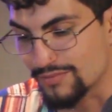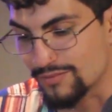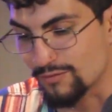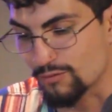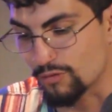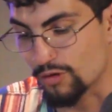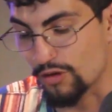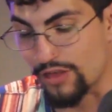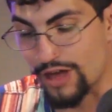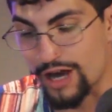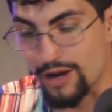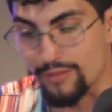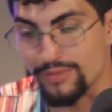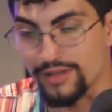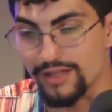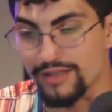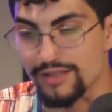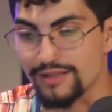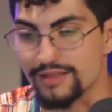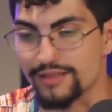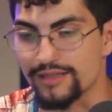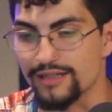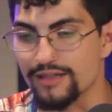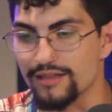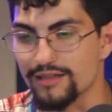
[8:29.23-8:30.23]
with that being
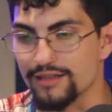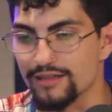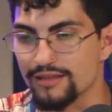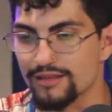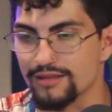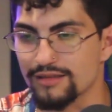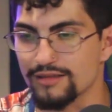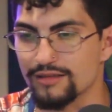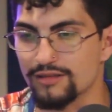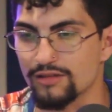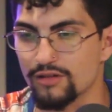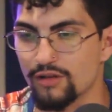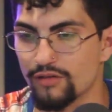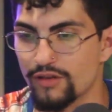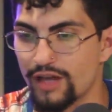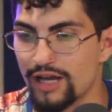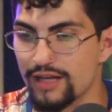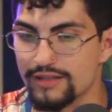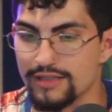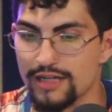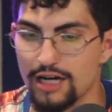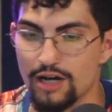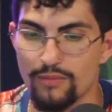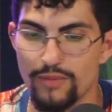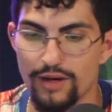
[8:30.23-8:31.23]
said,
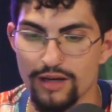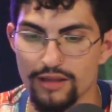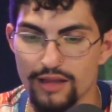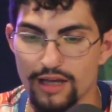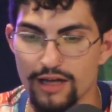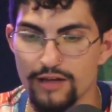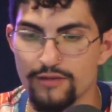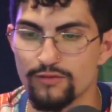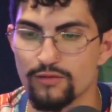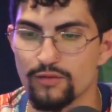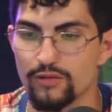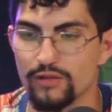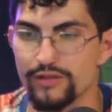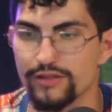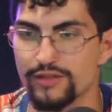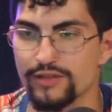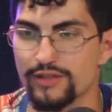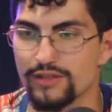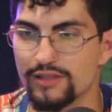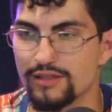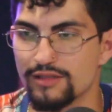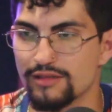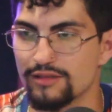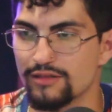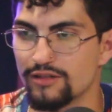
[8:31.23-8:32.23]
that's how my life
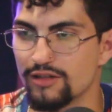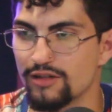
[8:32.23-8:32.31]
was.